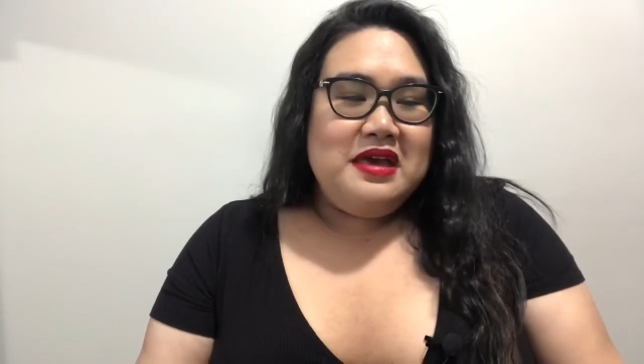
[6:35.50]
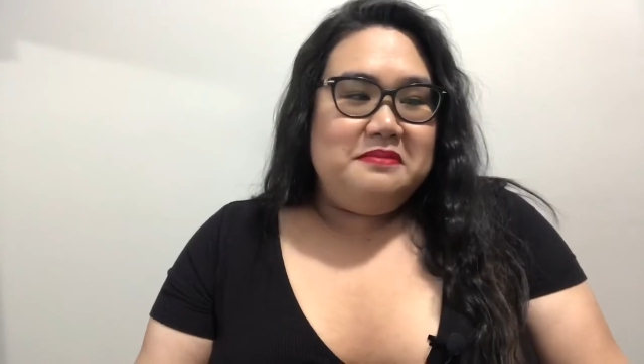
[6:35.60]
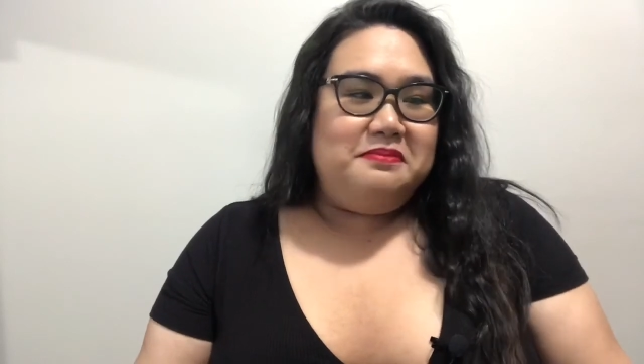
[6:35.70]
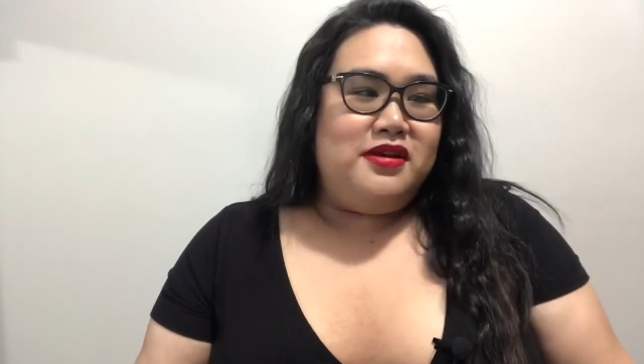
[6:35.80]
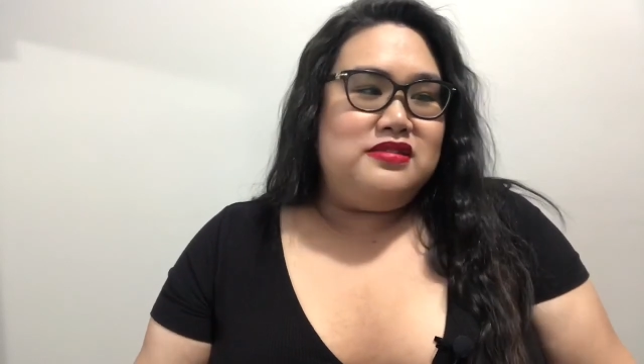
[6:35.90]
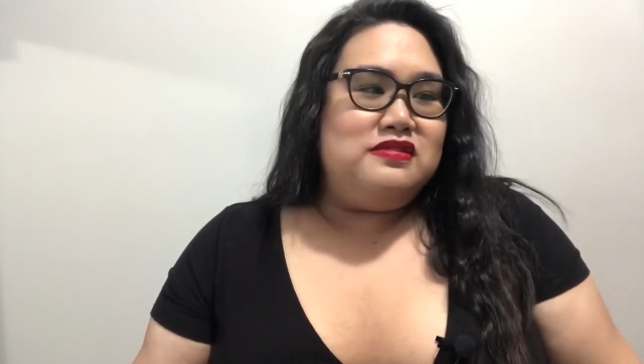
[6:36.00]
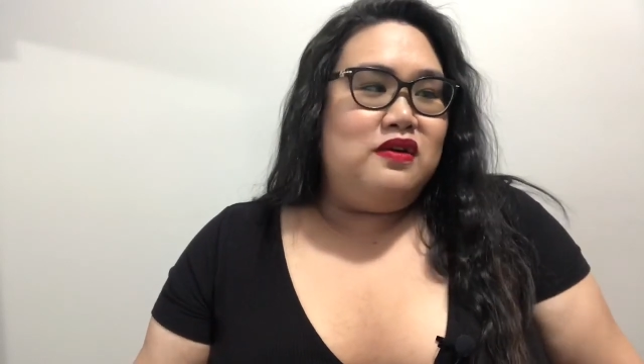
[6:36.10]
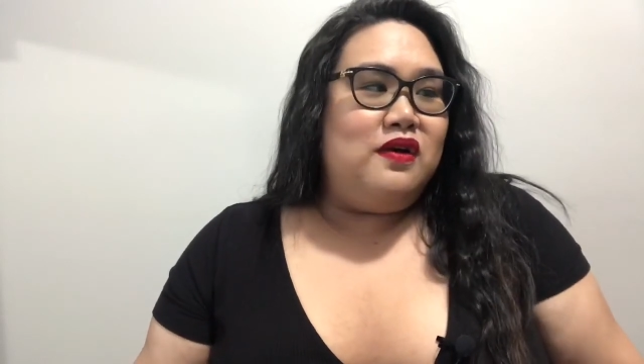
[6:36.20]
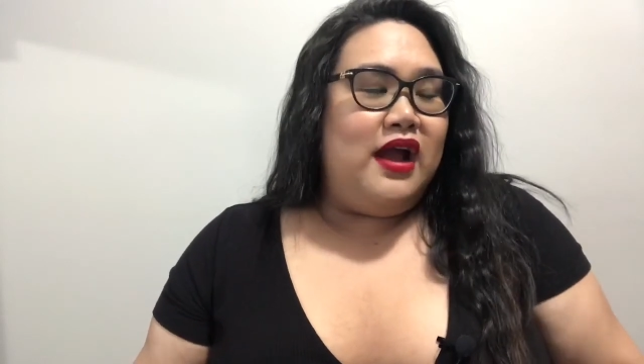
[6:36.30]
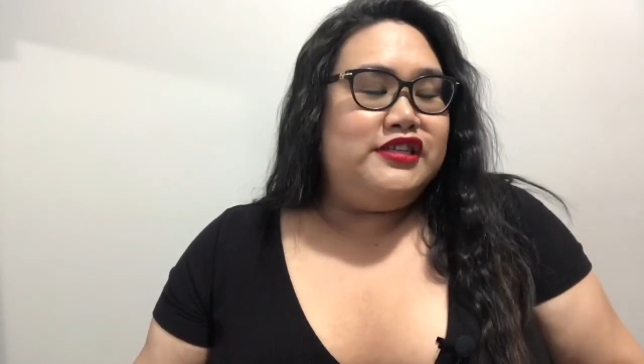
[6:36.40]
But
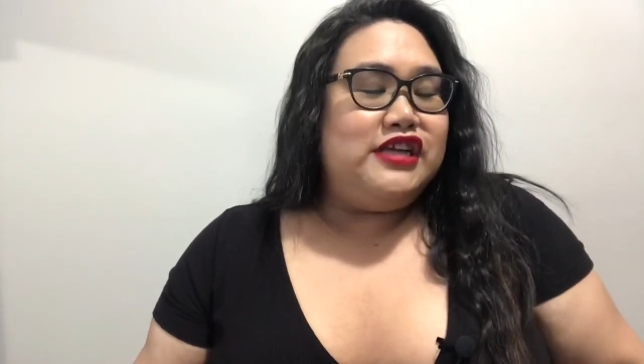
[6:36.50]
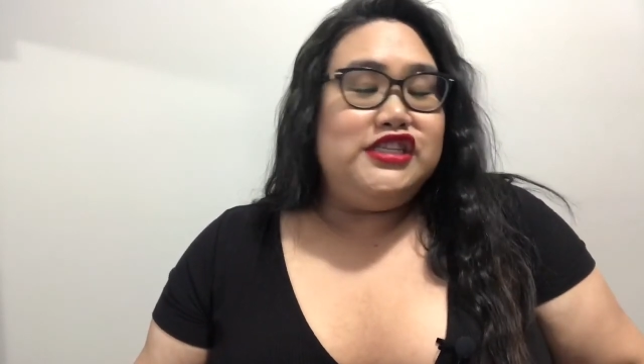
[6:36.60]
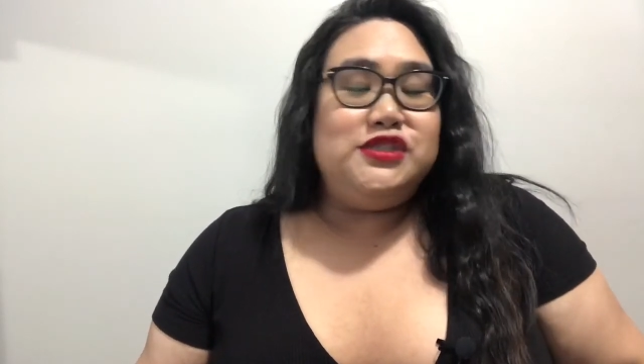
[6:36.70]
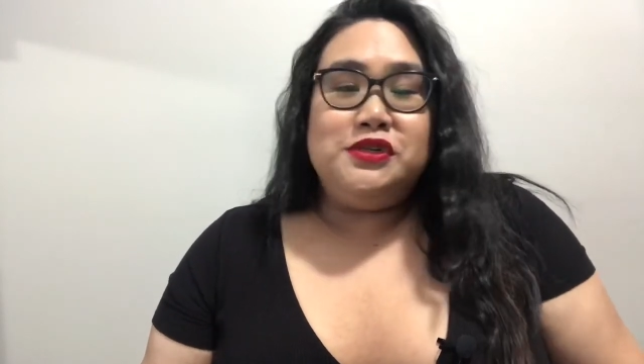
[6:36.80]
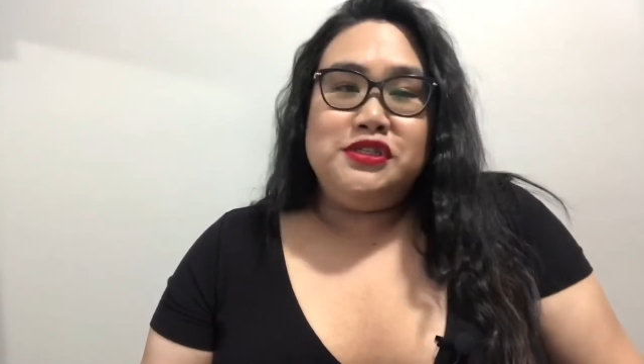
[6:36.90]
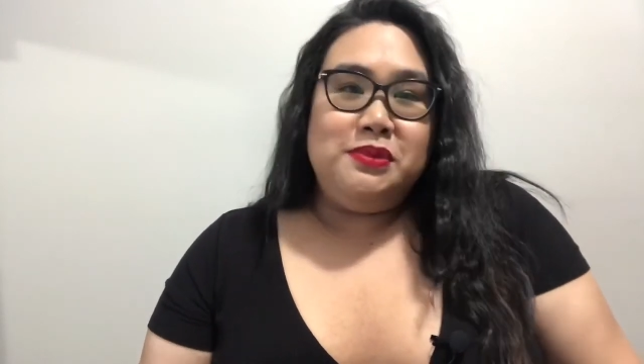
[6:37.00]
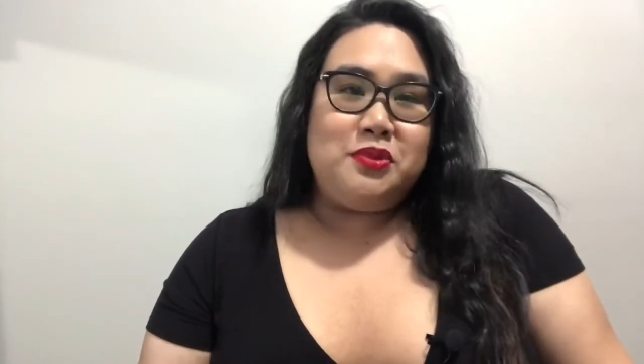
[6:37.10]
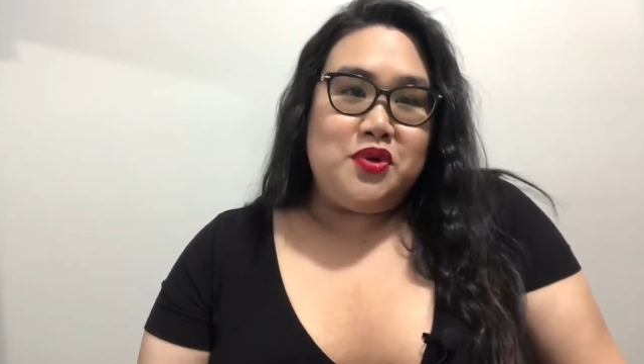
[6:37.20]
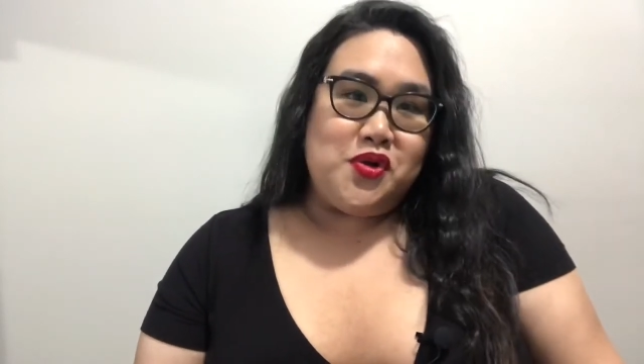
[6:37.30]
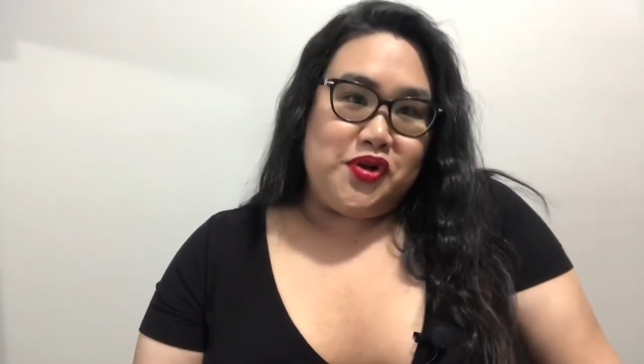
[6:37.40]
so I just I just wanted to be
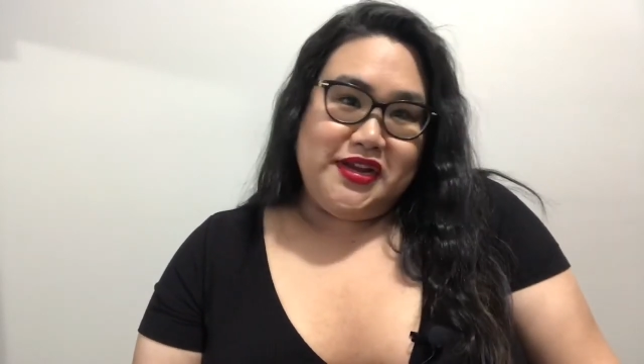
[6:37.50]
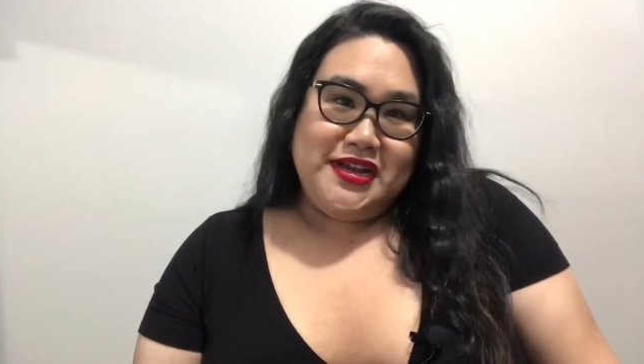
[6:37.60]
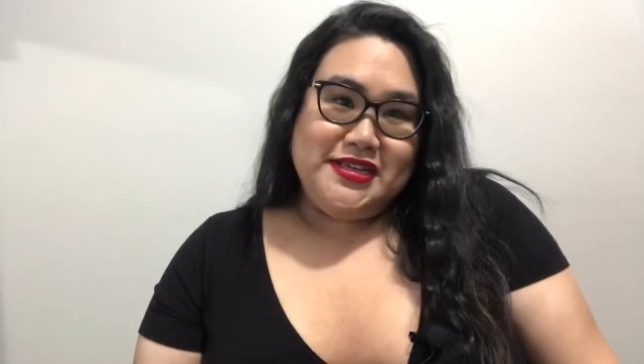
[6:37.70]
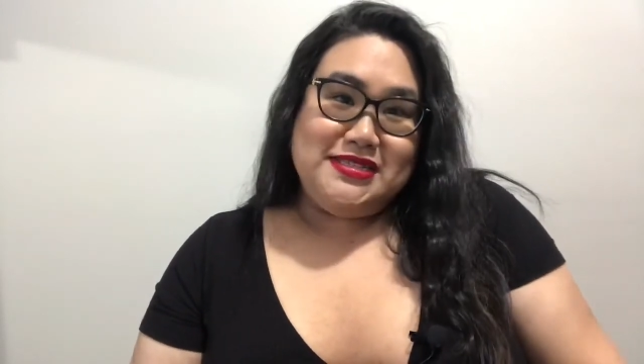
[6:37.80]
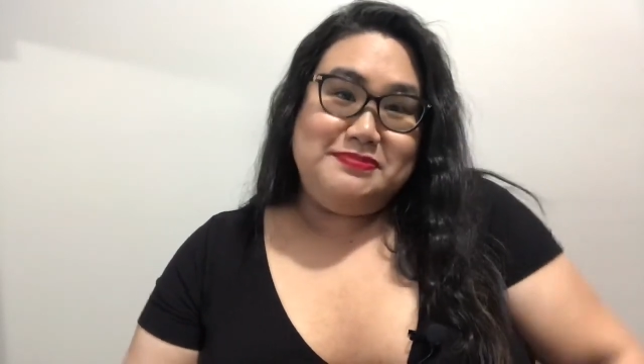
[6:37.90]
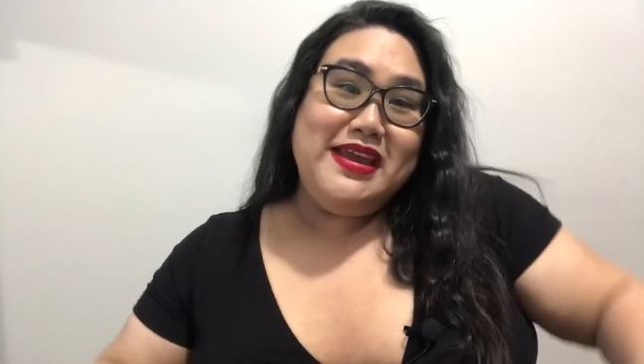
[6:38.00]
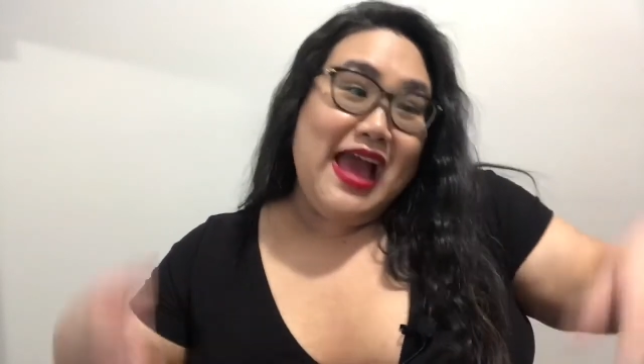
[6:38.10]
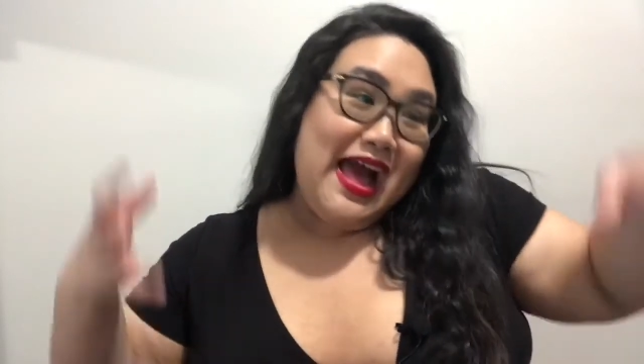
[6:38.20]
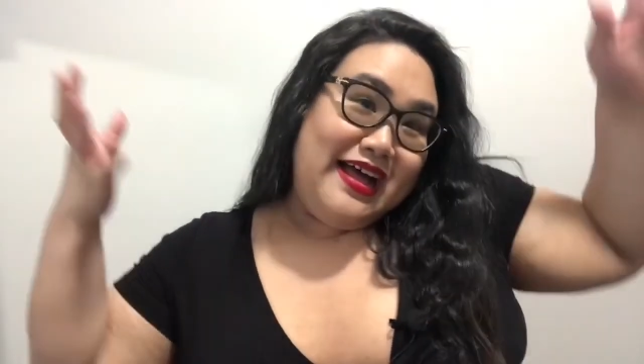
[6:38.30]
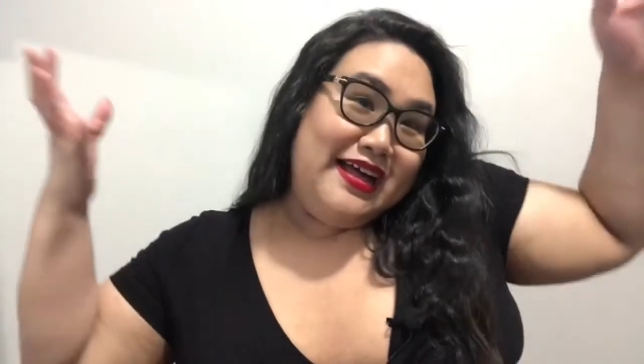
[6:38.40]
more organized. But
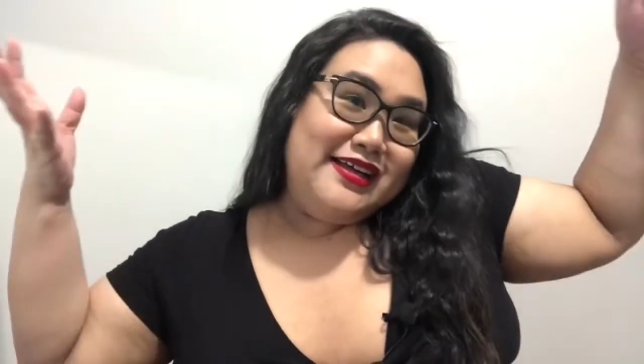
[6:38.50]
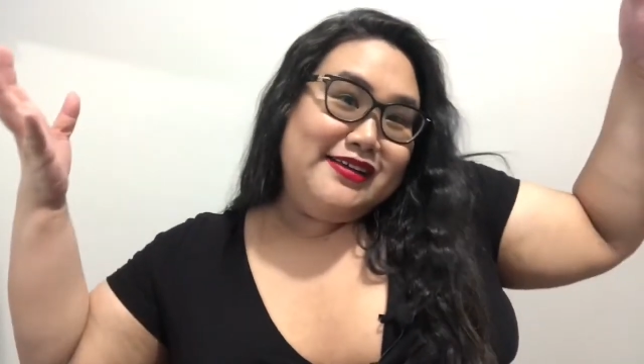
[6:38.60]
yeah,